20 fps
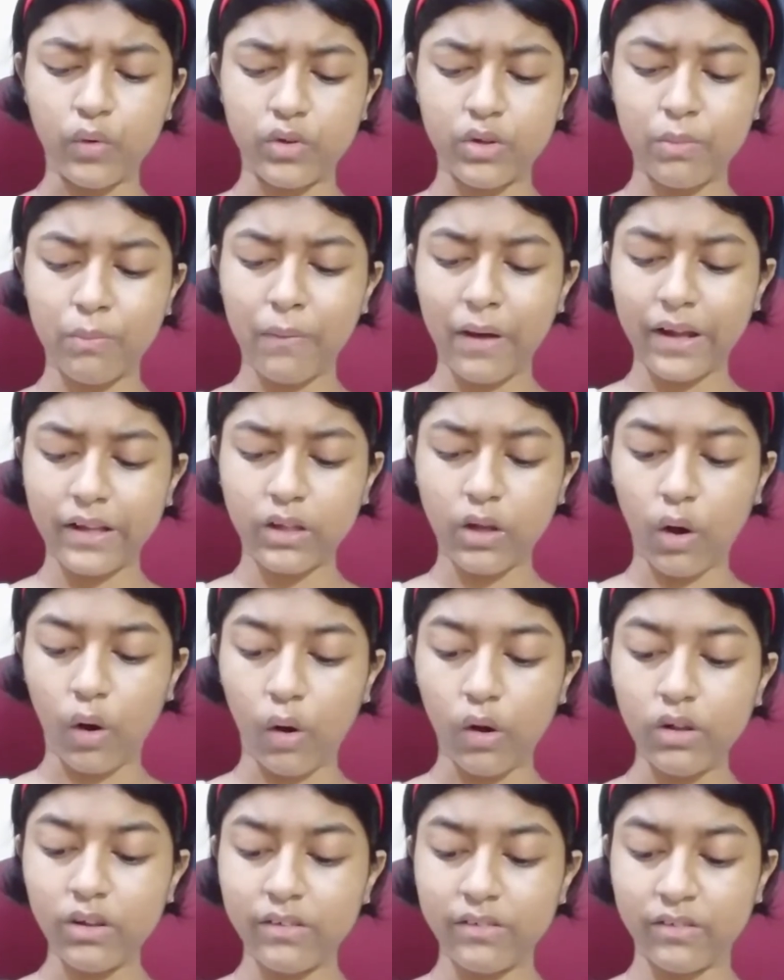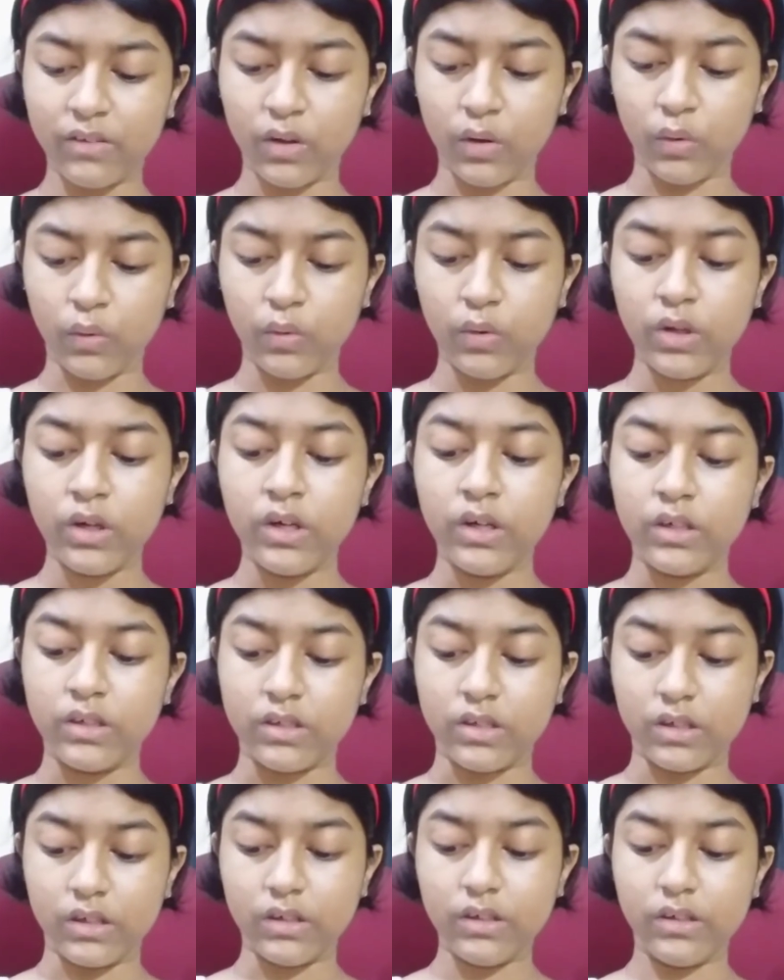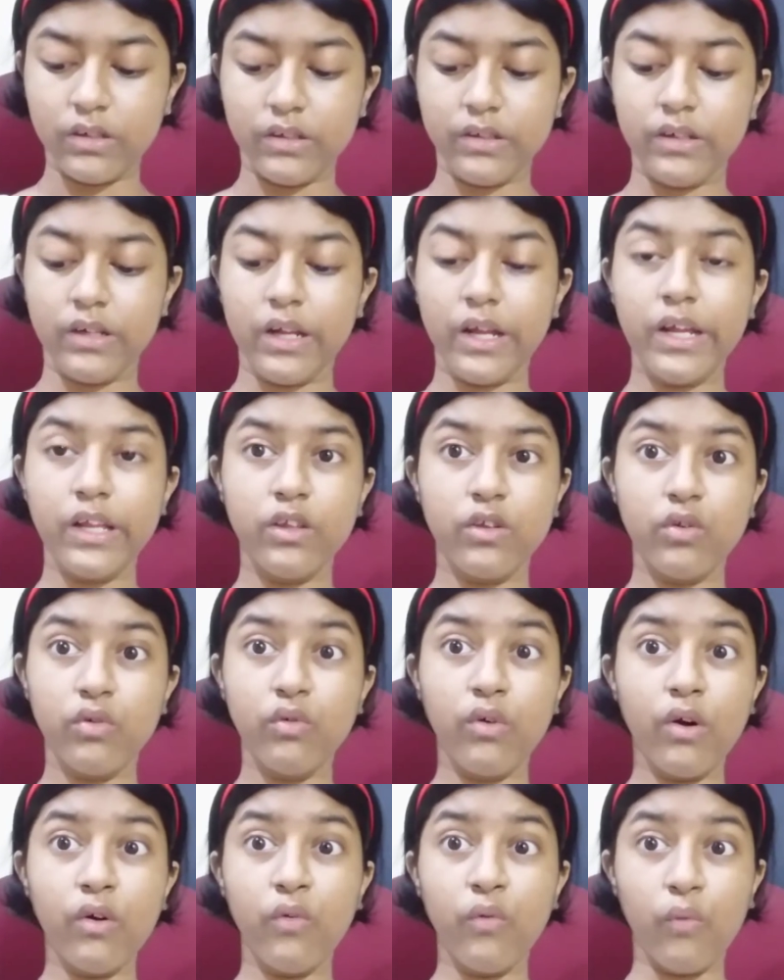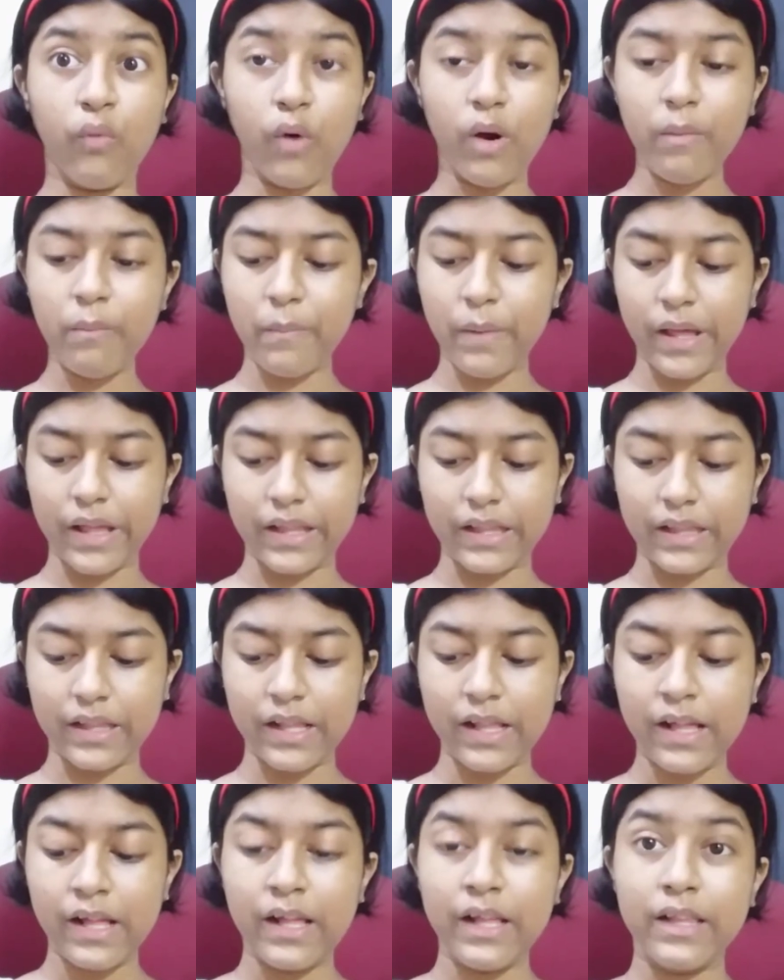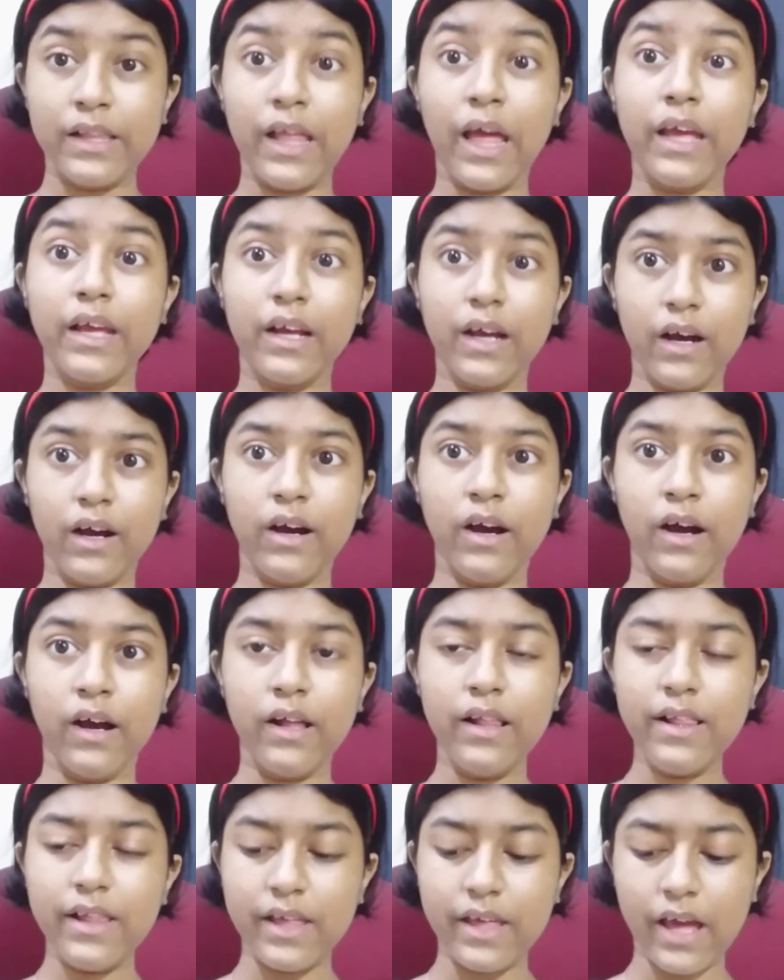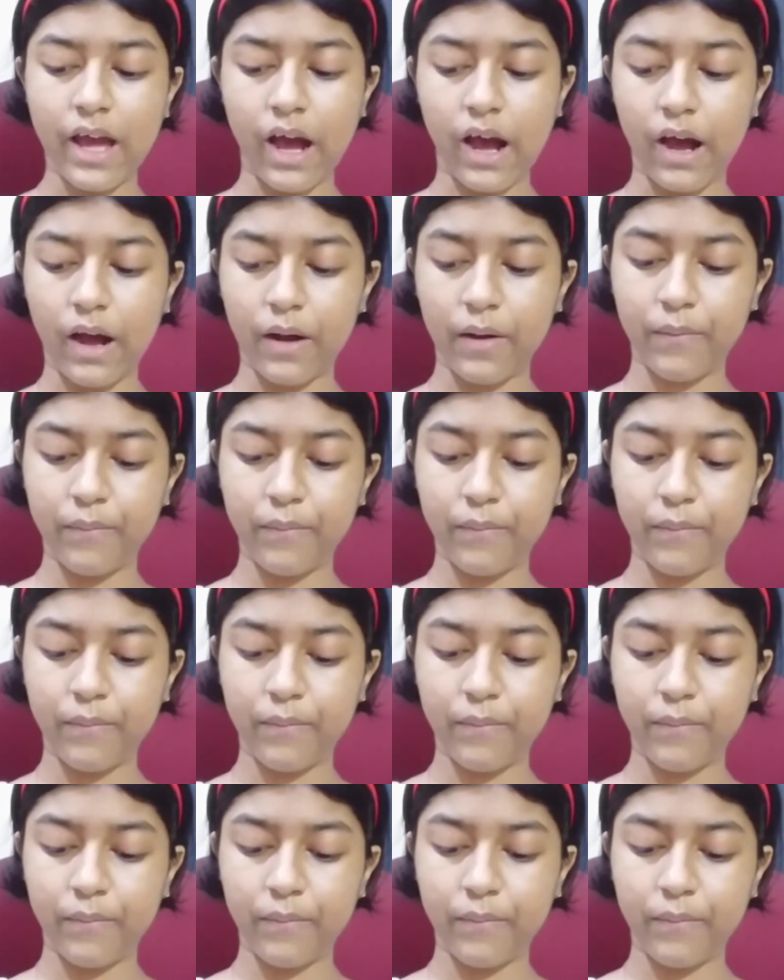might also turn into a woman like Ahalya.